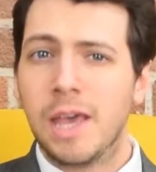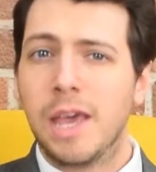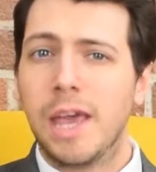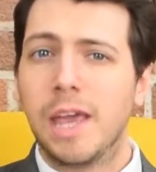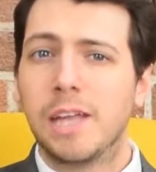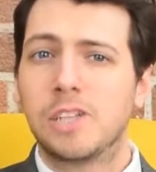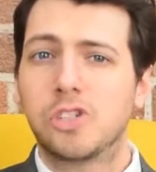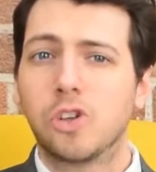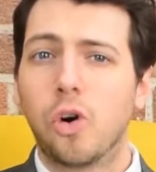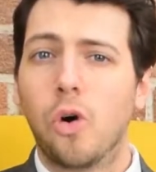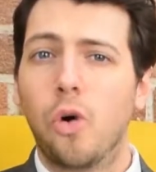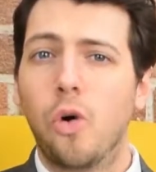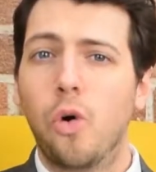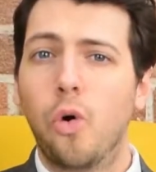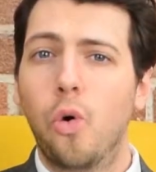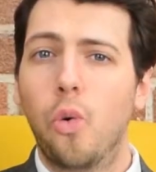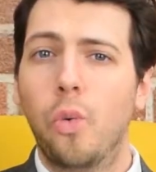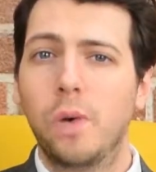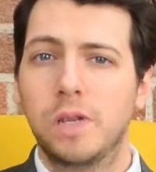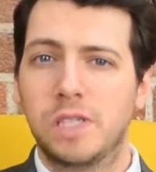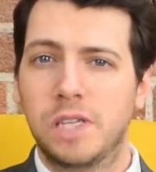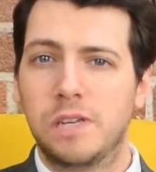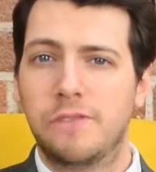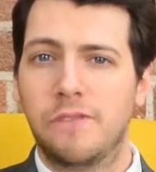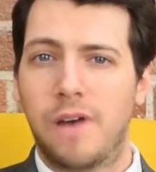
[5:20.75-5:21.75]
it's
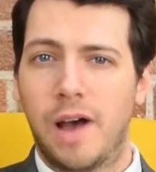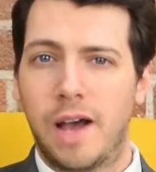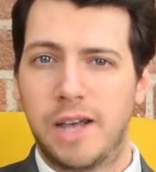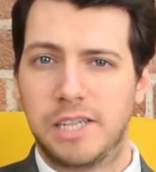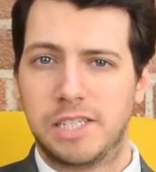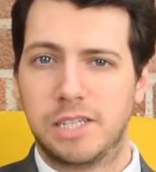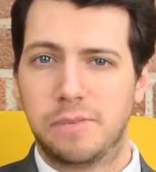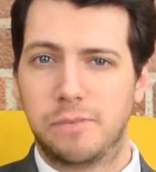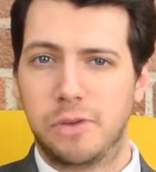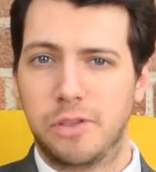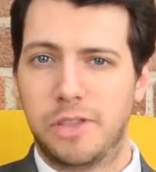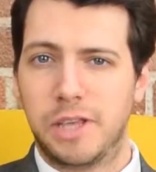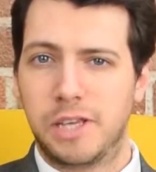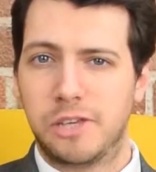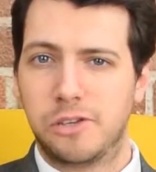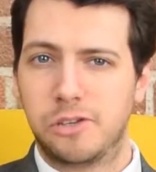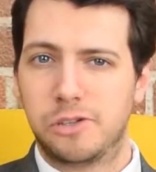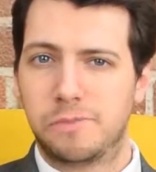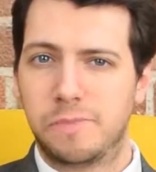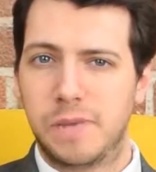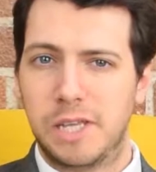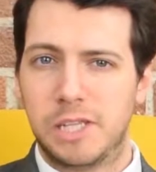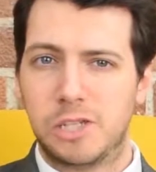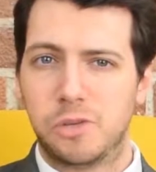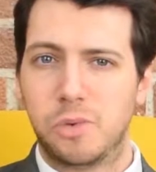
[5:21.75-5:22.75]
always advisable that you
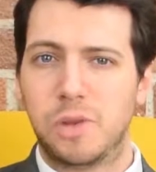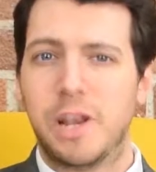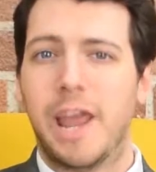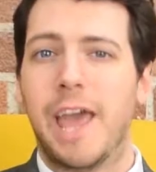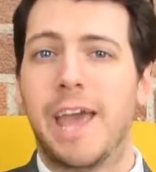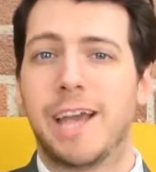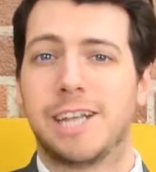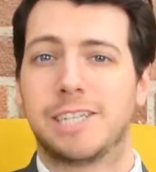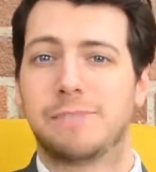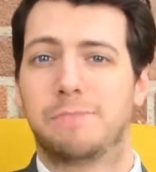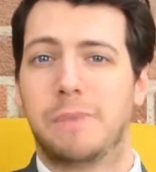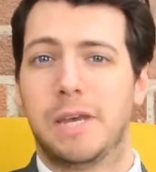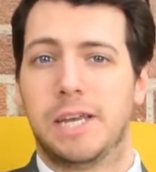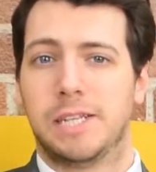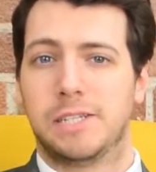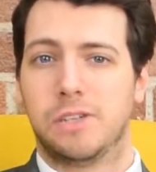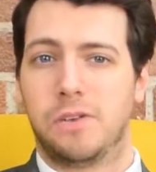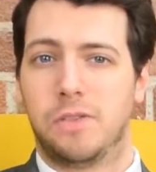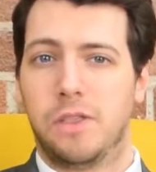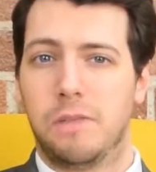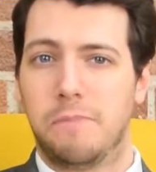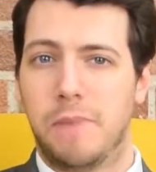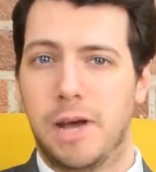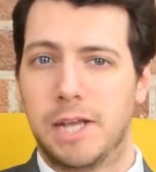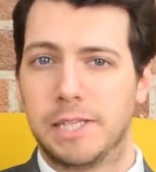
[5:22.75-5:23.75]
speak to an expert
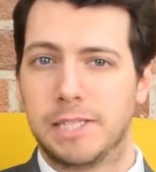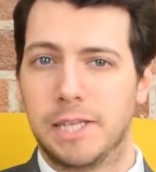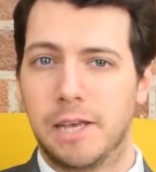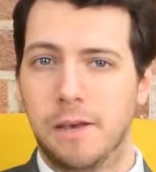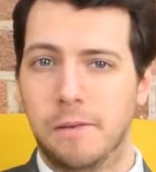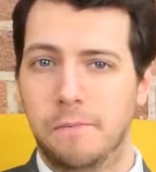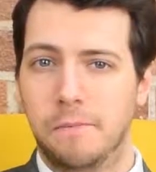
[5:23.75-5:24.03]
on the matter.